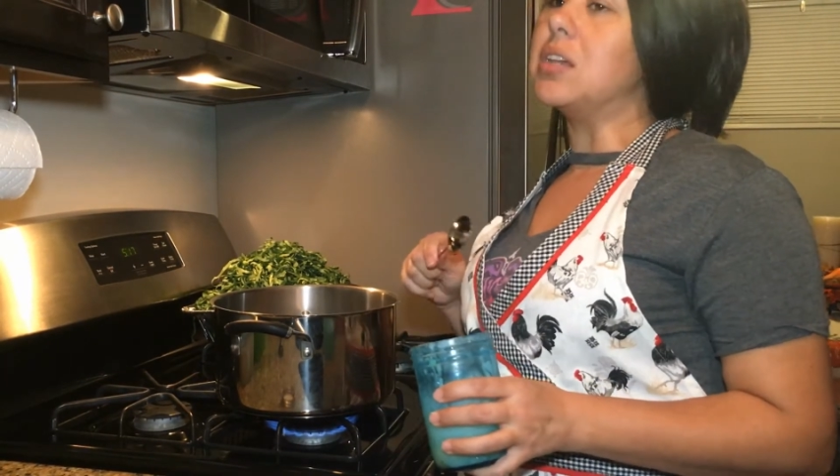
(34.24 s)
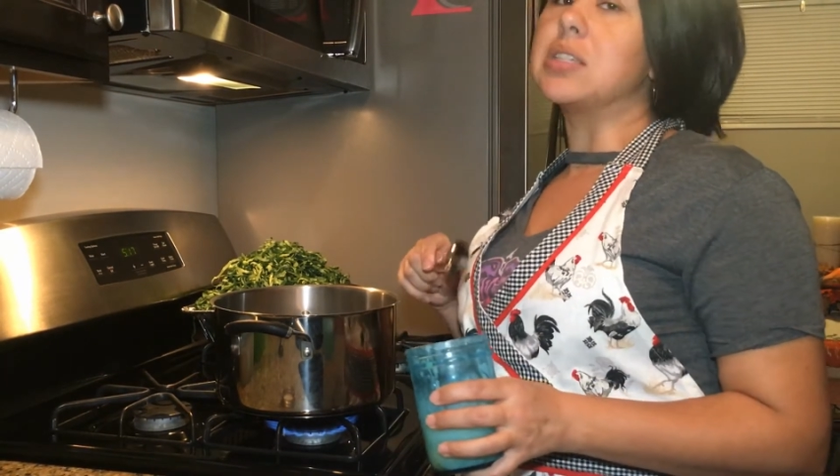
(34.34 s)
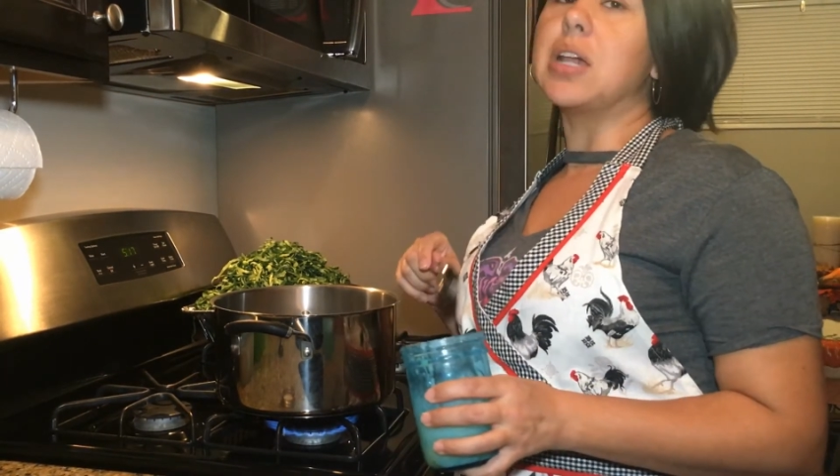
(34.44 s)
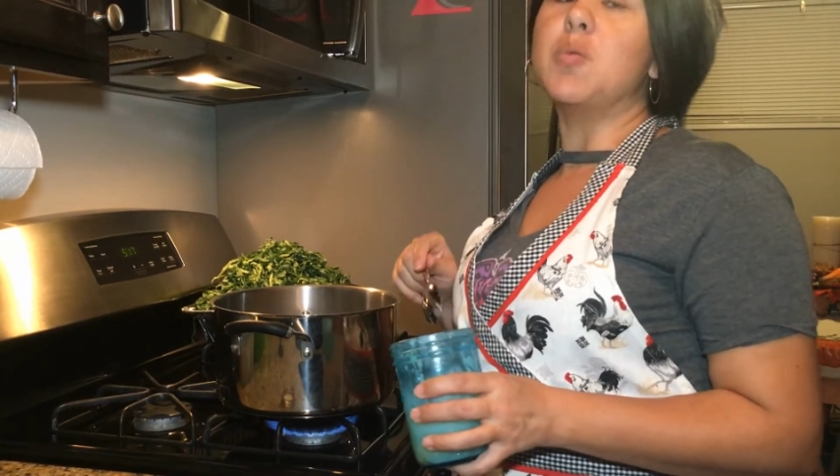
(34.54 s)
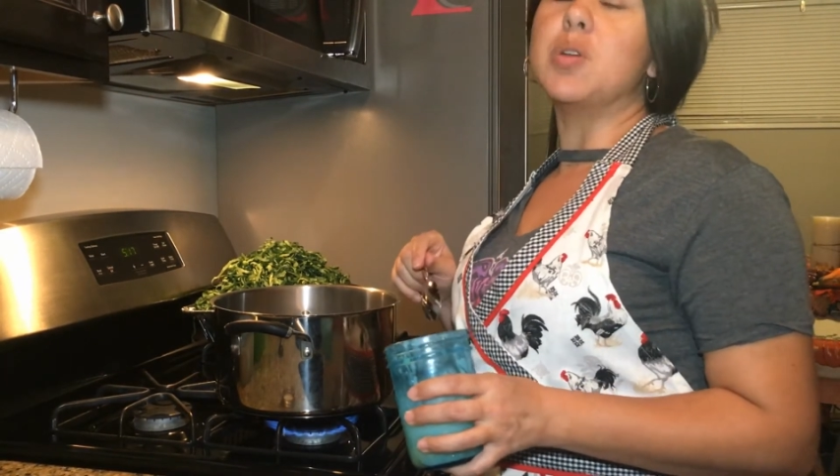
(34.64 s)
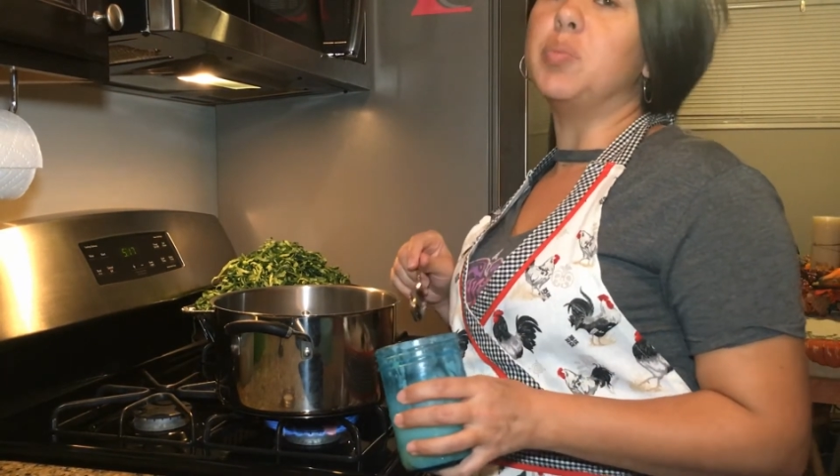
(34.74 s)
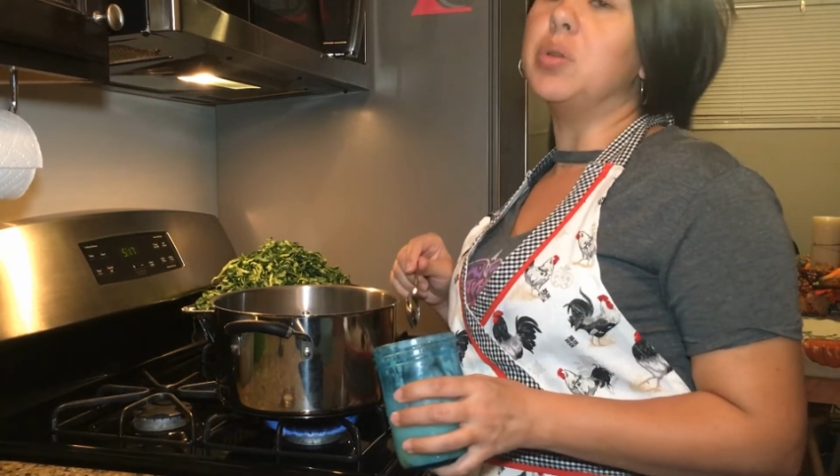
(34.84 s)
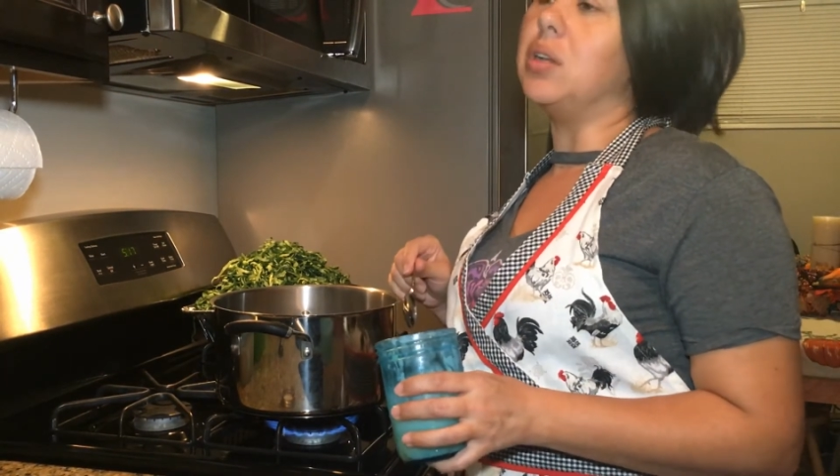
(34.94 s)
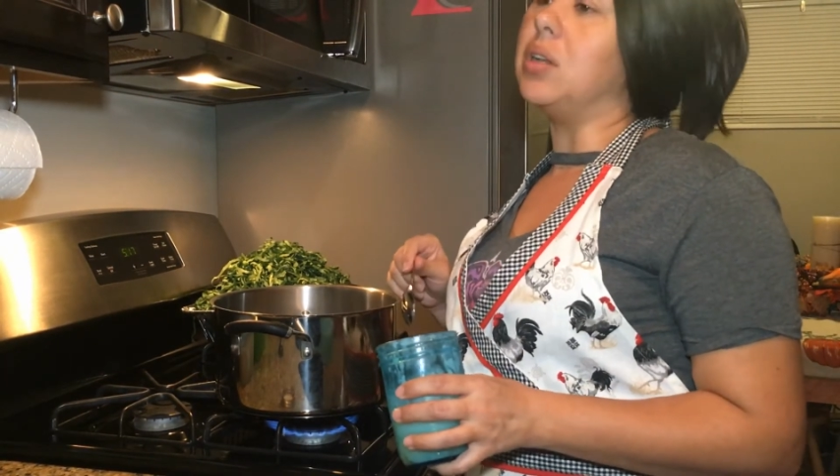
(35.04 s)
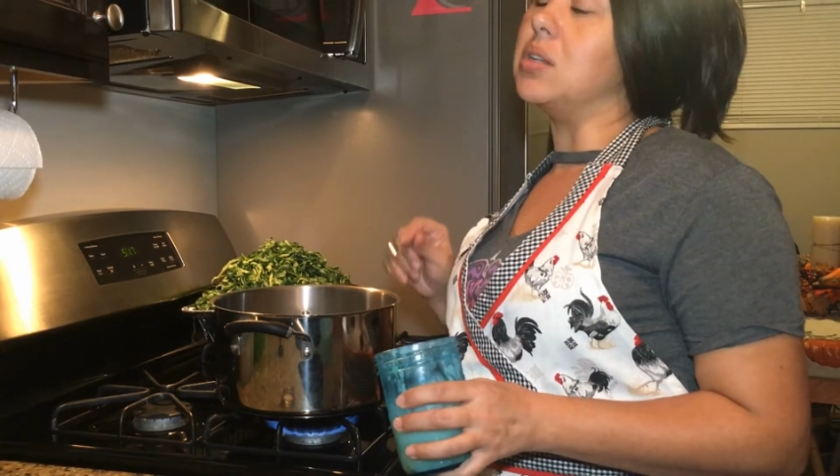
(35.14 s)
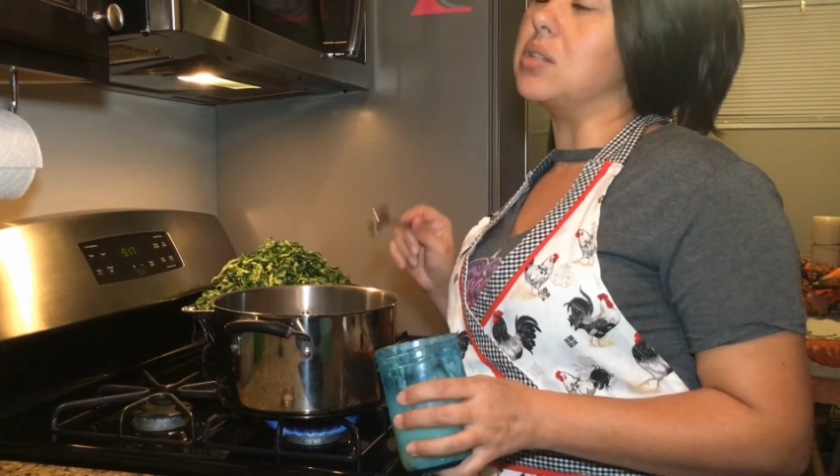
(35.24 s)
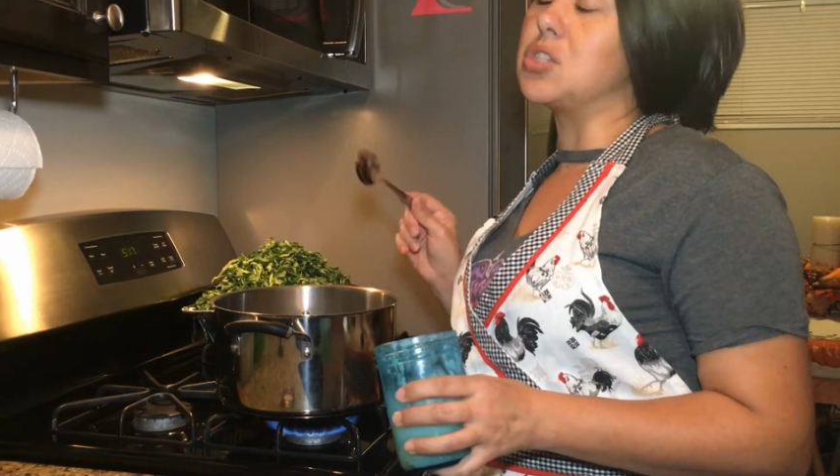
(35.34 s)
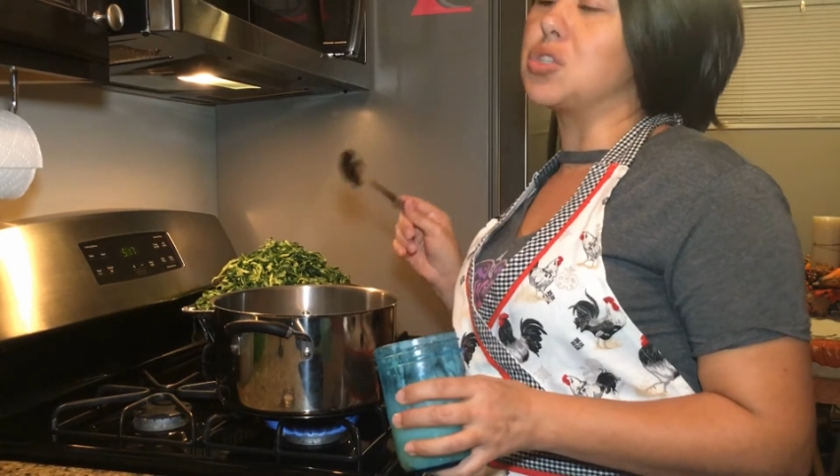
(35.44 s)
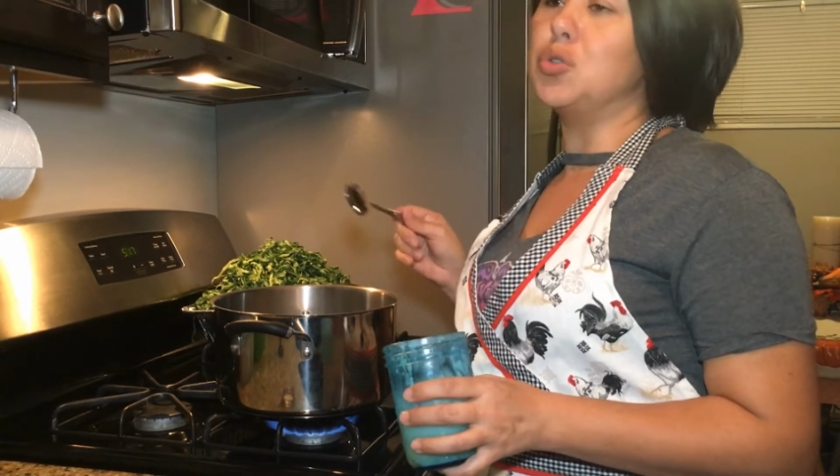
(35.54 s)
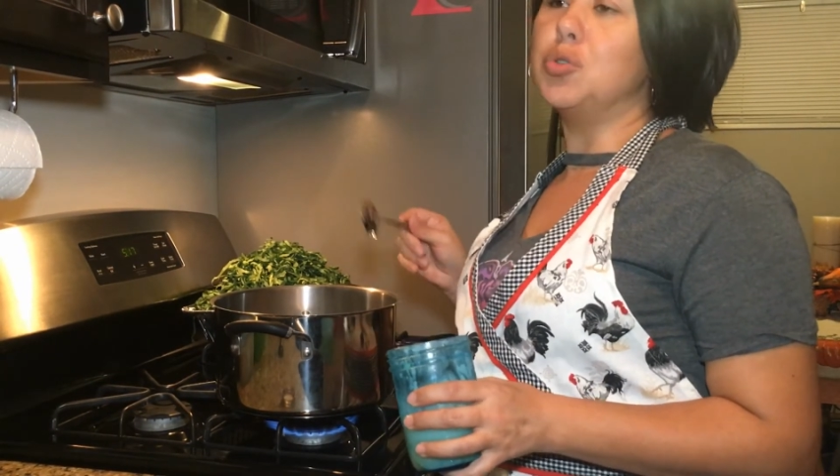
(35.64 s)
else I want to put it in,
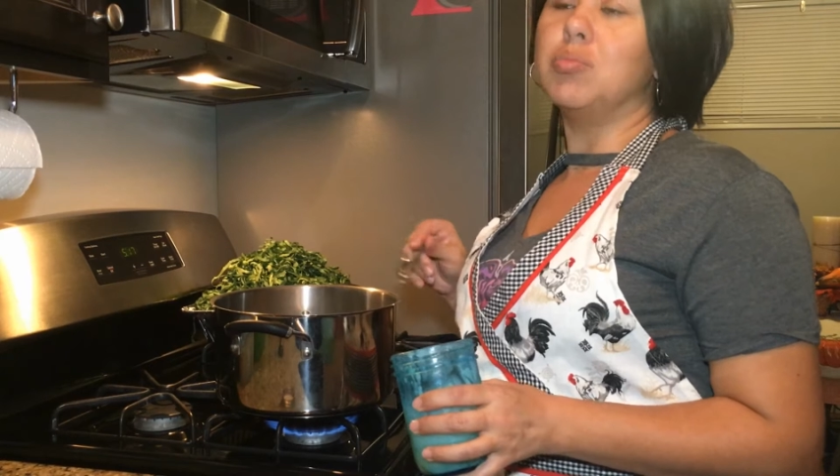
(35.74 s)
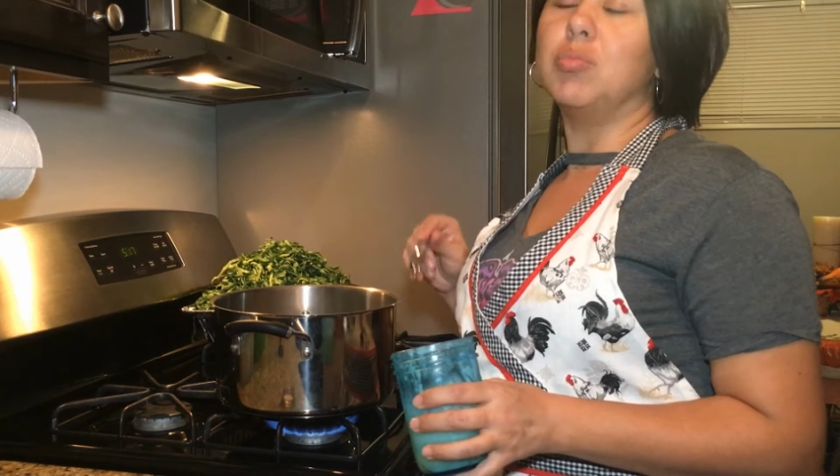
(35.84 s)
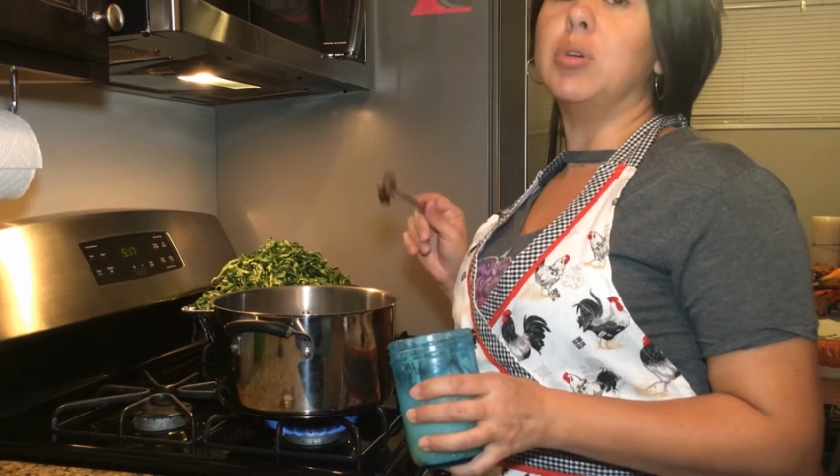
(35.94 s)
soup,